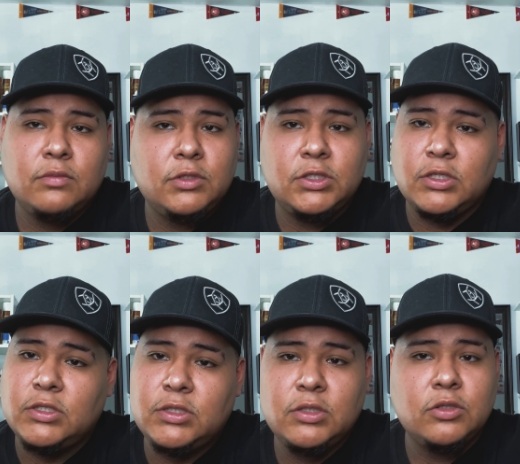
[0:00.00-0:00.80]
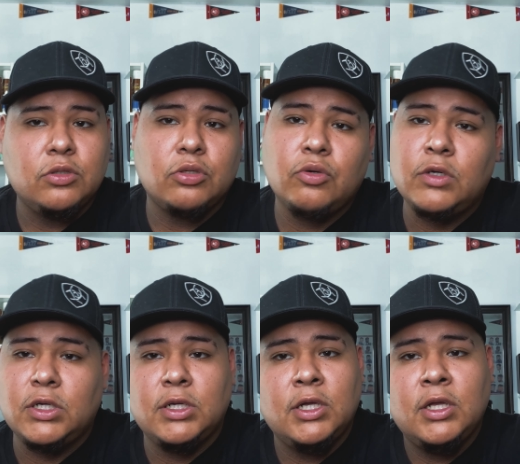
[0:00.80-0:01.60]
Just do
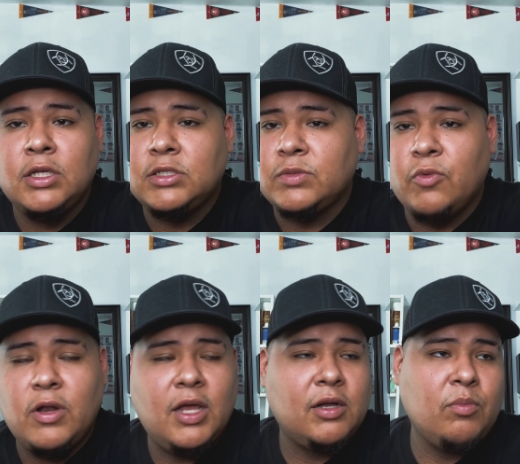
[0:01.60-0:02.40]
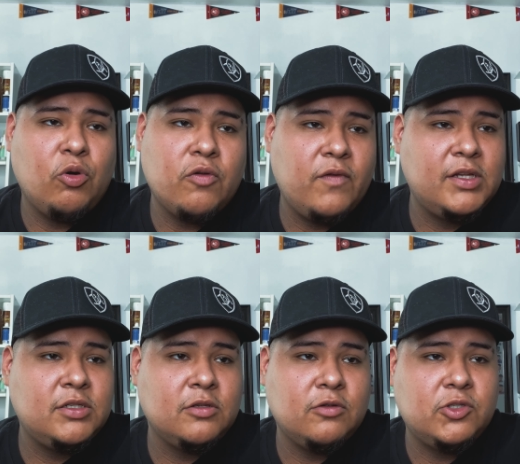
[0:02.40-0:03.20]
it. It's more like a
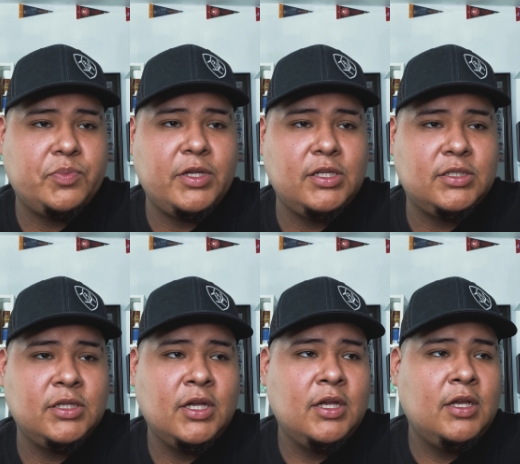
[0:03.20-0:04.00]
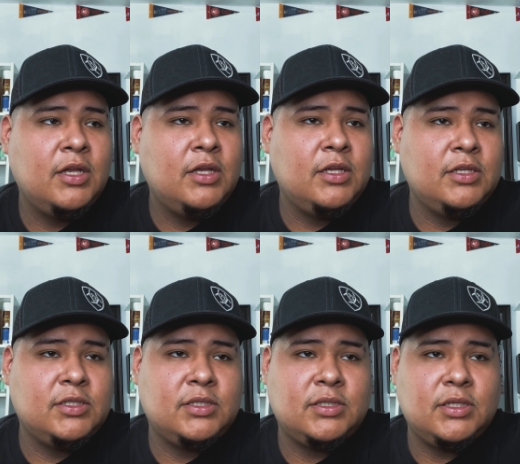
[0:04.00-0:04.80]
motivational speech.
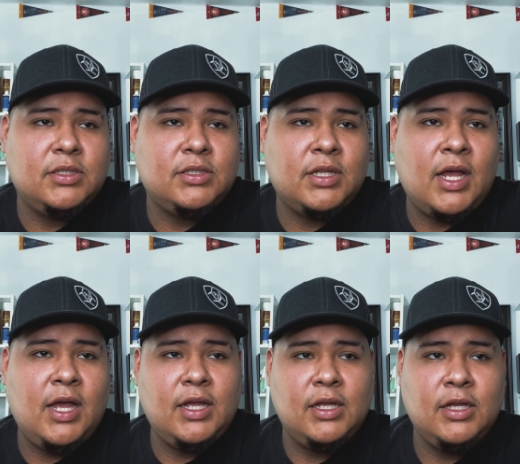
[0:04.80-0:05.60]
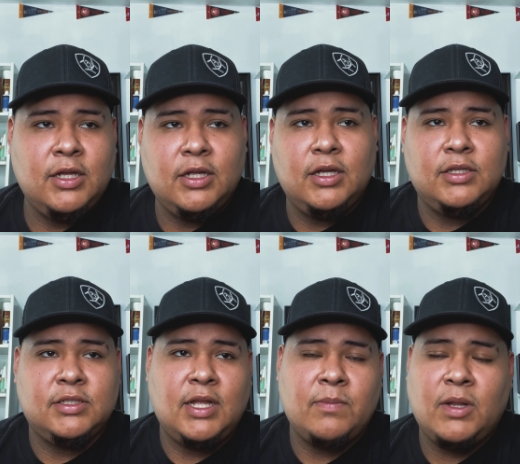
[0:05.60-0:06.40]
It's, it's not, it's,
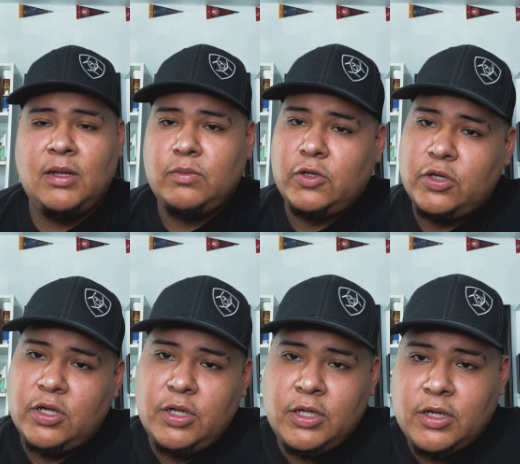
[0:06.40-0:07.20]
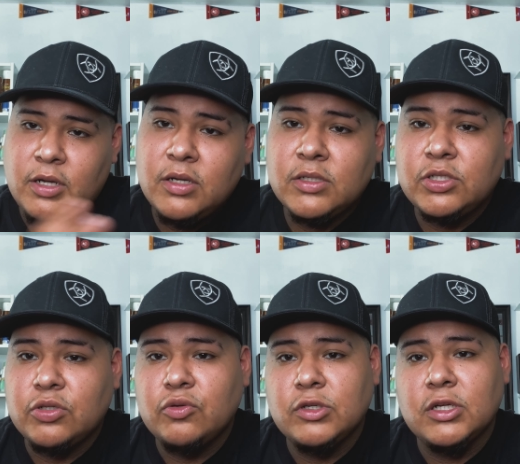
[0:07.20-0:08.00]
I'm not
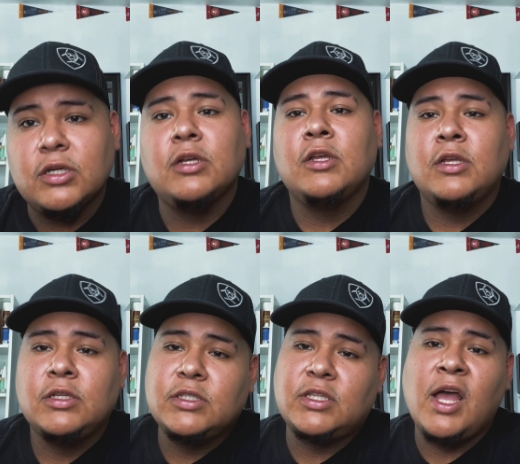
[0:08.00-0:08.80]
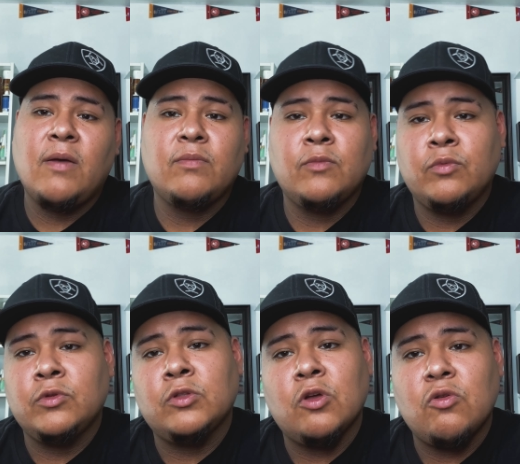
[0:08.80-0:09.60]
encouraging you to stop,
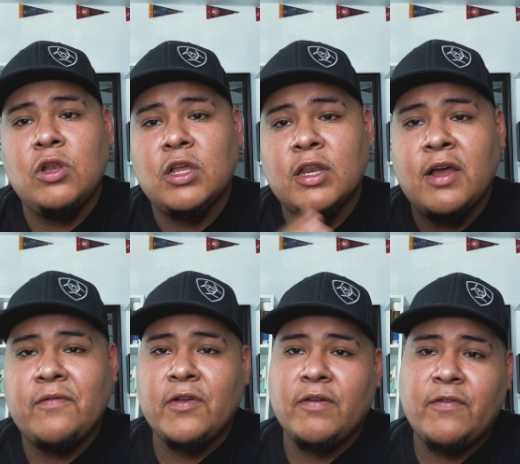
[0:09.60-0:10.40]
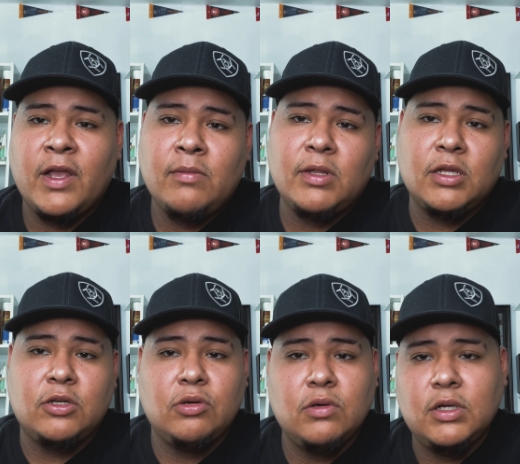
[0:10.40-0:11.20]
you know, looking out for your family
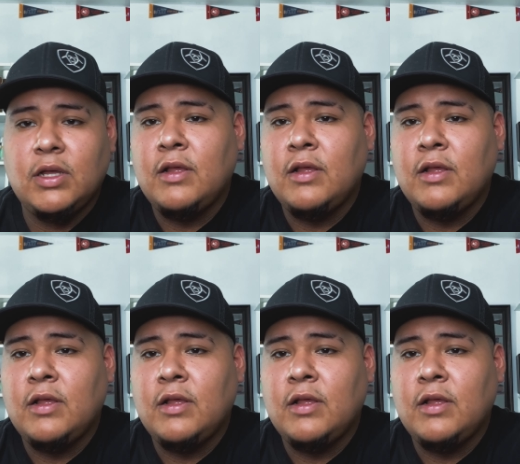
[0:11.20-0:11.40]
and do it.